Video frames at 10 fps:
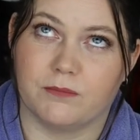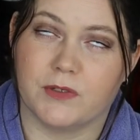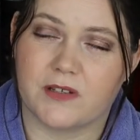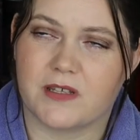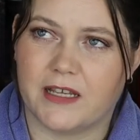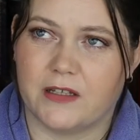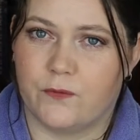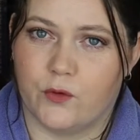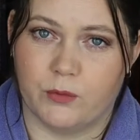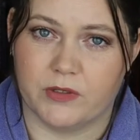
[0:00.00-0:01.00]
I'm not saying the
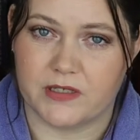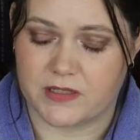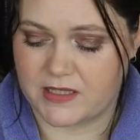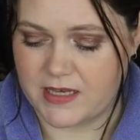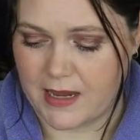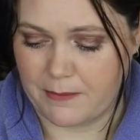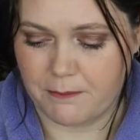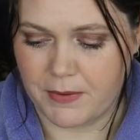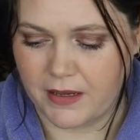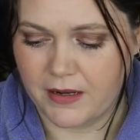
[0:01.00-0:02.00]
formula's the
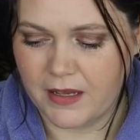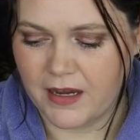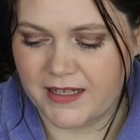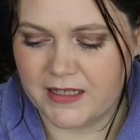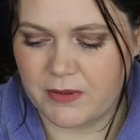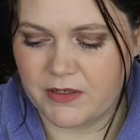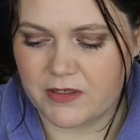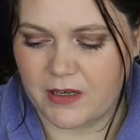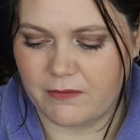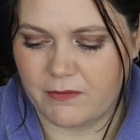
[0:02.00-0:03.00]
same, but I think
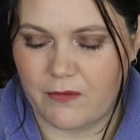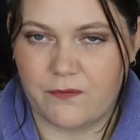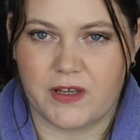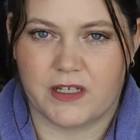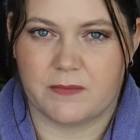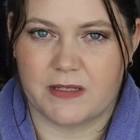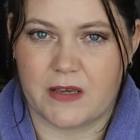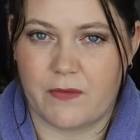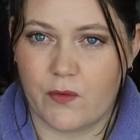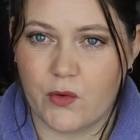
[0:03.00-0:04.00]
because I've figured to
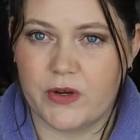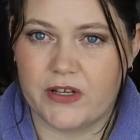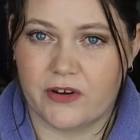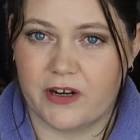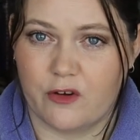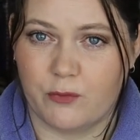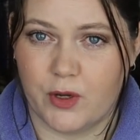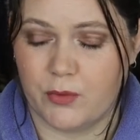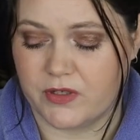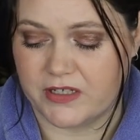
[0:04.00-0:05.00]
myself, I've already got enough
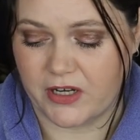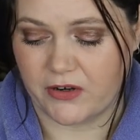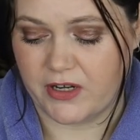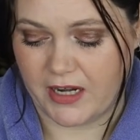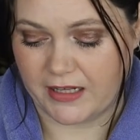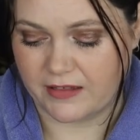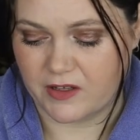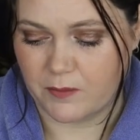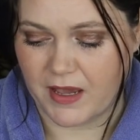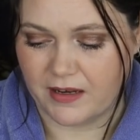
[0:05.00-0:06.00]
purples, I don't need
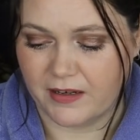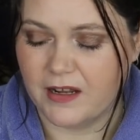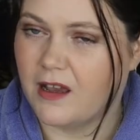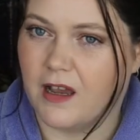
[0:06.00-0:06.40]
this palette.